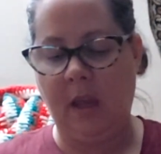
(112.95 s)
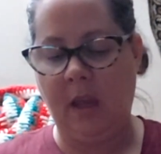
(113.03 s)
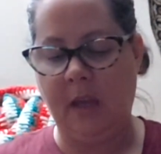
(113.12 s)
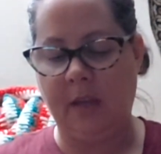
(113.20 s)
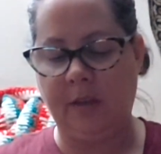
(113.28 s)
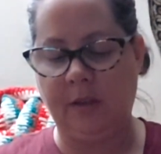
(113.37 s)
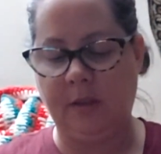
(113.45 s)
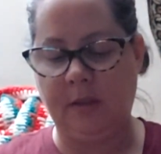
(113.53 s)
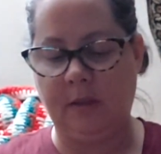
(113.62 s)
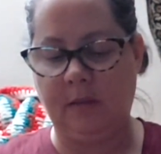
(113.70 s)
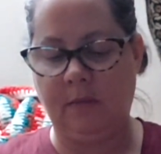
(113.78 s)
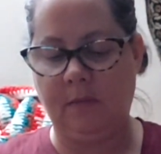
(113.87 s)
and
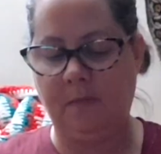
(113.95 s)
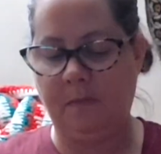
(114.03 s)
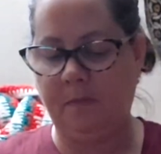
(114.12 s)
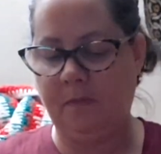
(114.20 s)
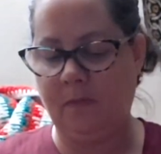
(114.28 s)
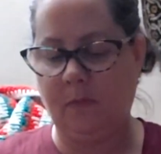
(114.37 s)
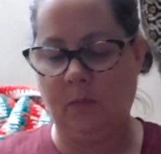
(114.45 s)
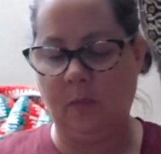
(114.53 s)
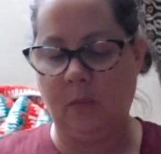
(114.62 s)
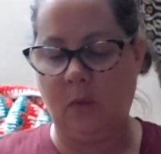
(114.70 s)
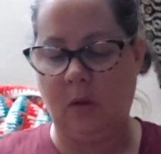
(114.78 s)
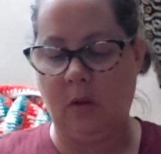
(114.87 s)
just
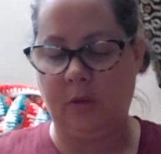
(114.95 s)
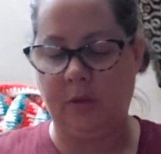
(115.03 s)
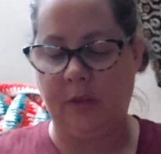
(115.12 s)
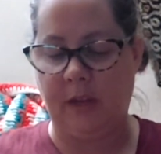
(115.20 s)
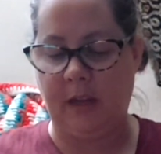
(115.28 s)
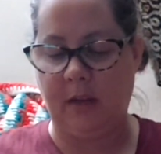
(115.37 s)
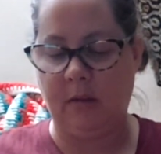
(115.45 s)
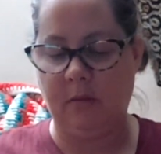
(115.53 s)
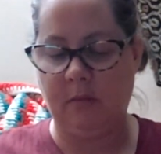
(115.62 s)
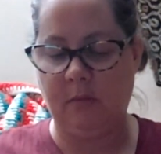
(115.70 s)
alternated